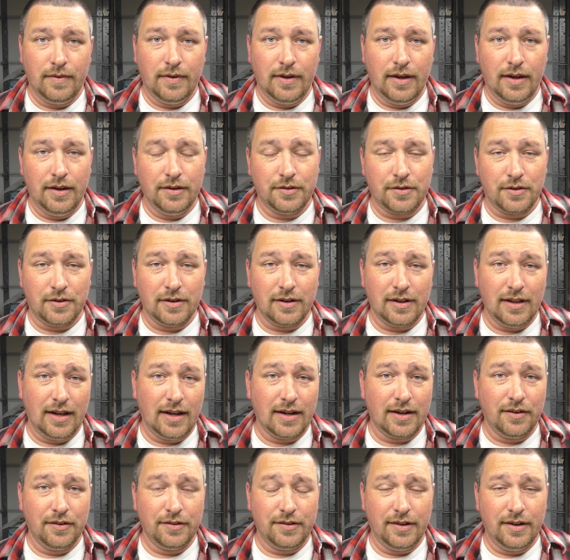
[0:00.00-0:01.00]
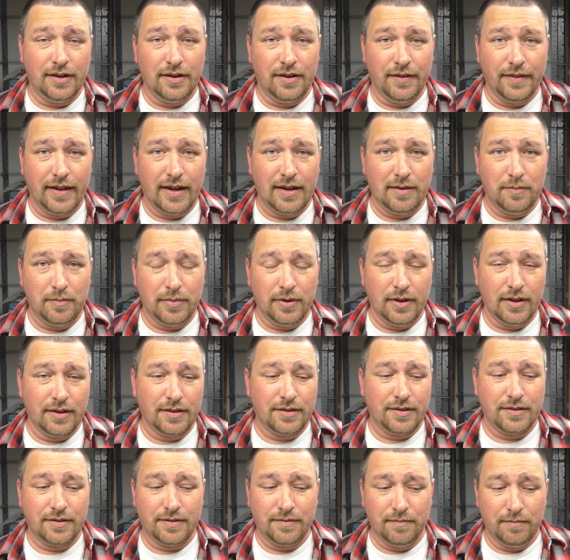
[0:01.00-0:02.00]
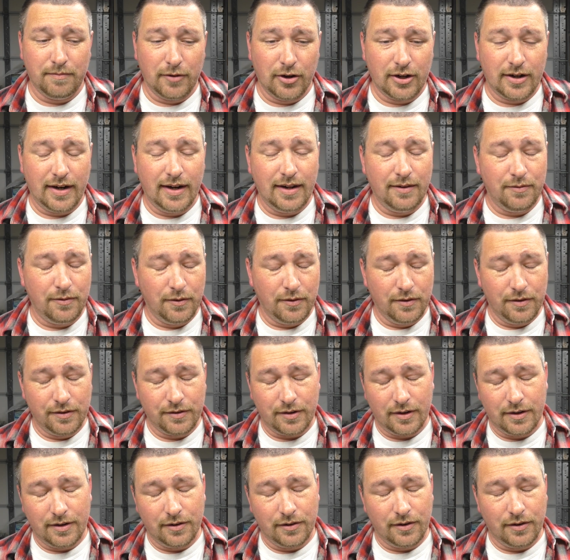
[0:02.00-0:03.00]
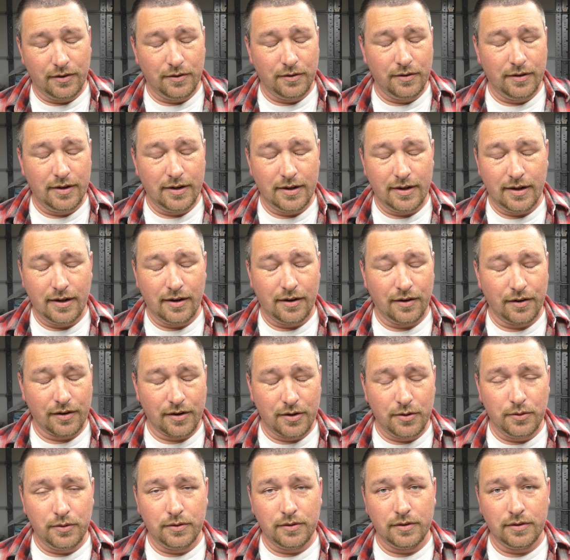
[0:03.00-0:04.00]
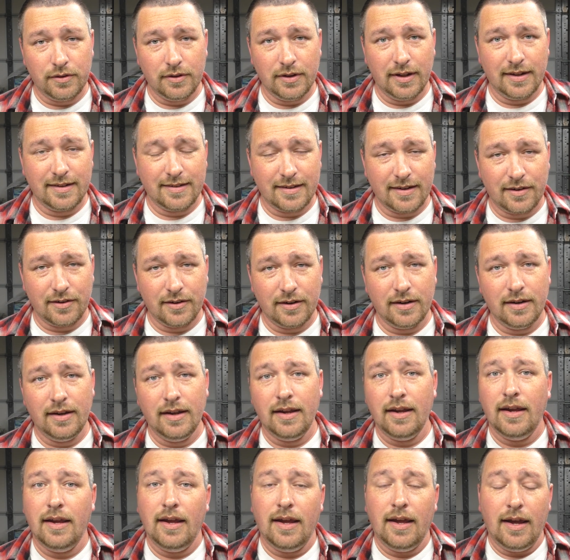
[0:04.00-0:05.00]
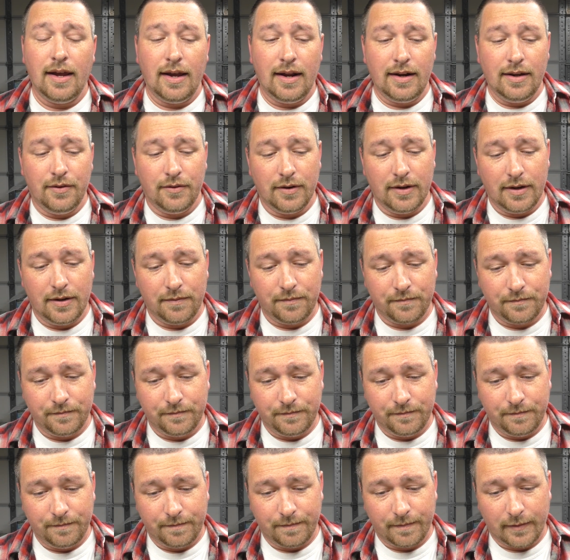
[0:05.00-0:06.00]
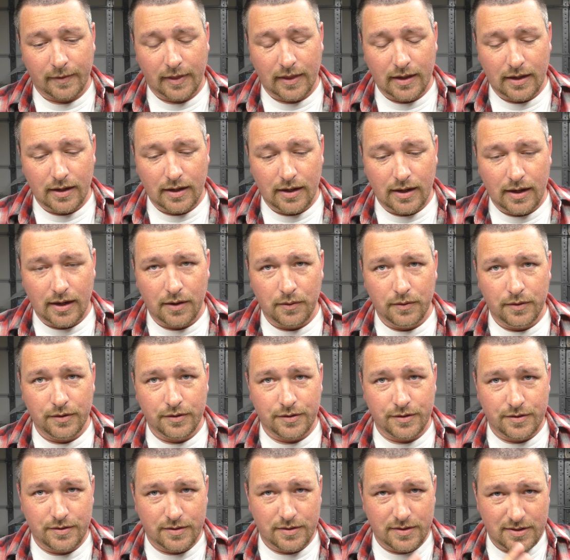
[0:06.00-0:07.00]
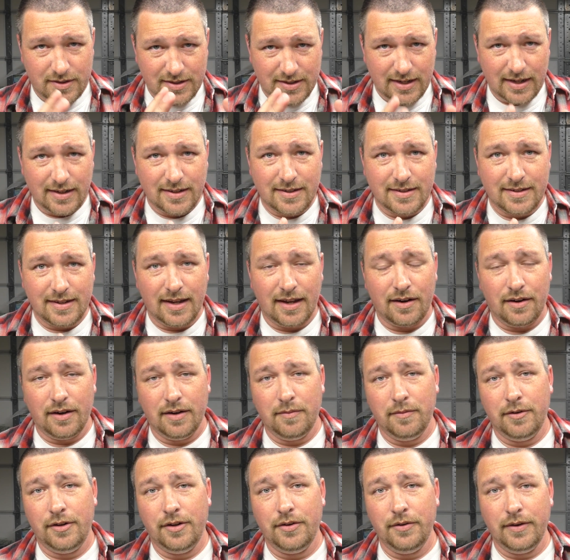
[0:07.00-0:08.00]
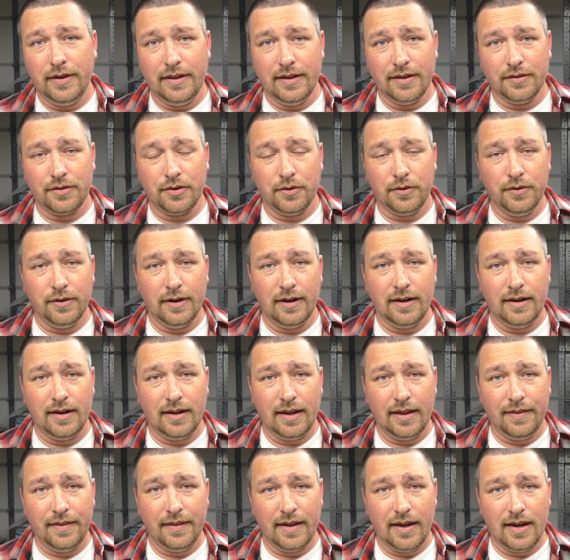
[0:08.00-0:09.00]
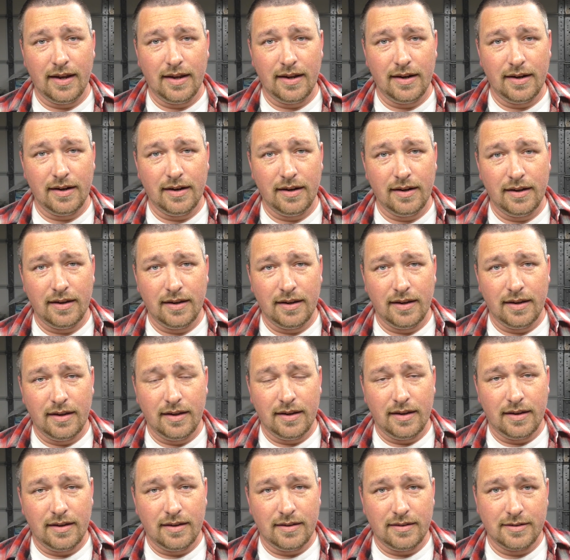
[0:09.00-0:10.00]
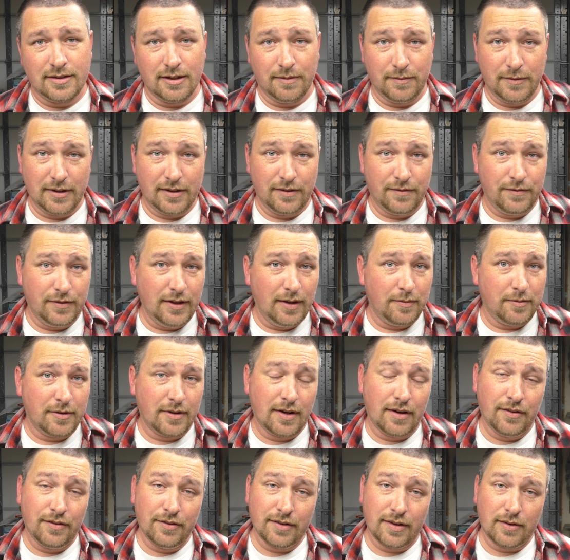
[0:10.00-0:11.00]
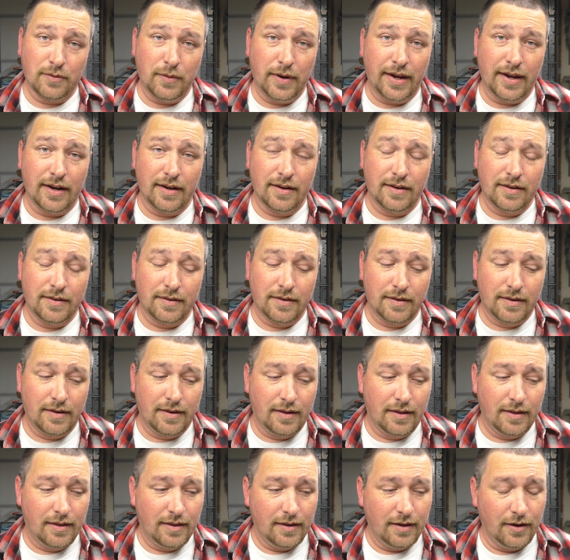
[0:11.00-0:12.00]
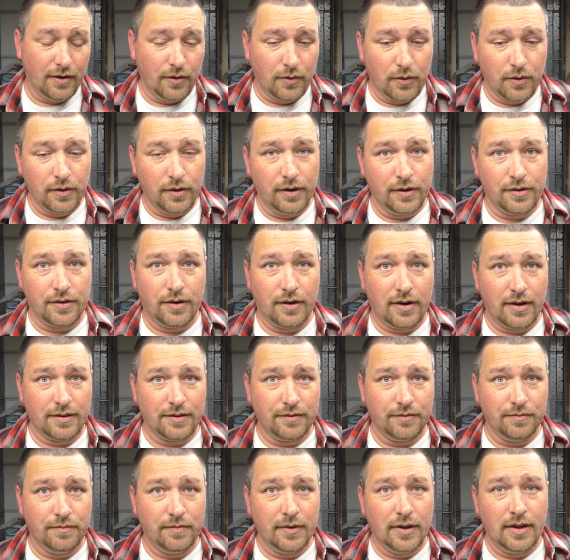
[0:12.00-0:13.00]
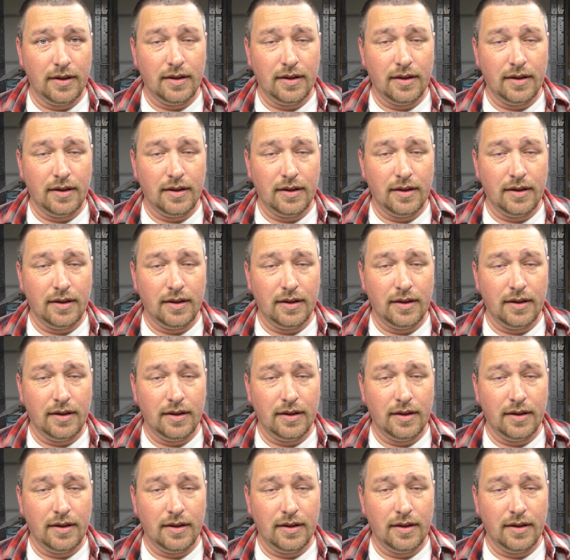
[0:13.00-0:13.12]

historical accuracy and all that, plus Mark 84s under a Hornet are cool, etc. Anyway, I was dead set on doing this Hornet, and then something flipped, and I was like, wait, Hornets are awesome,